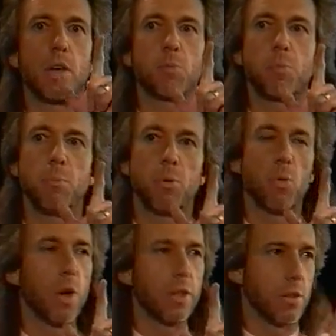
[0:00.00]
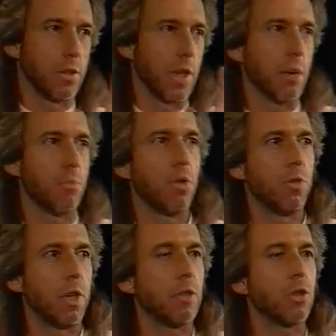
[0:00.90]
as people witness that
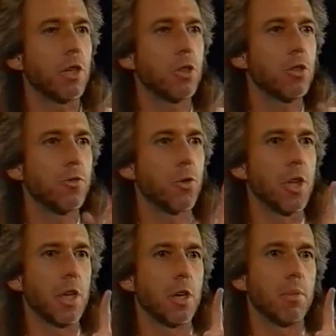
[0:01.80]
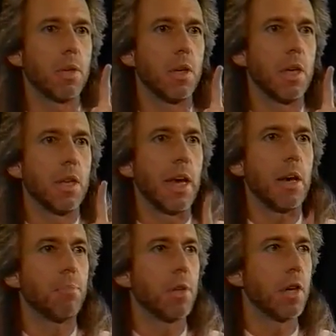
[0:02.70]
movie, it touches for them
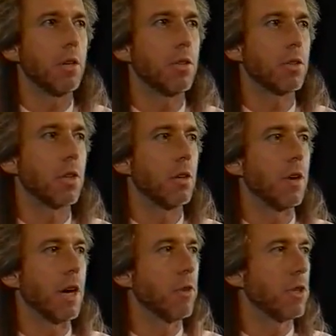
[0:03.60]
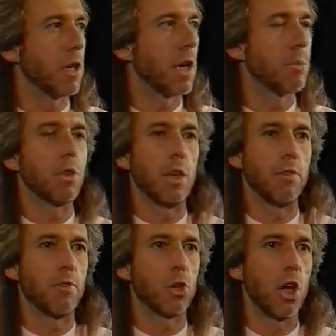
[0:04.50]
that place of every time that they've
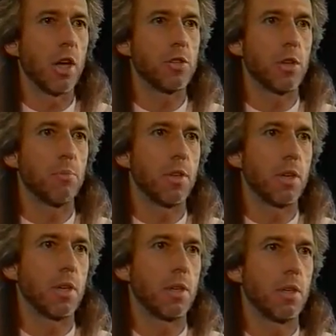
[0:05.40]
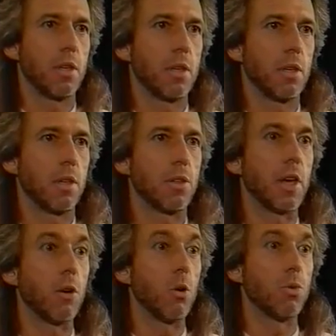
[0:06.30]
ever lost something that
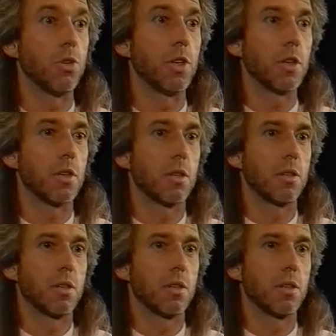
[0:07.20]
they hold dear.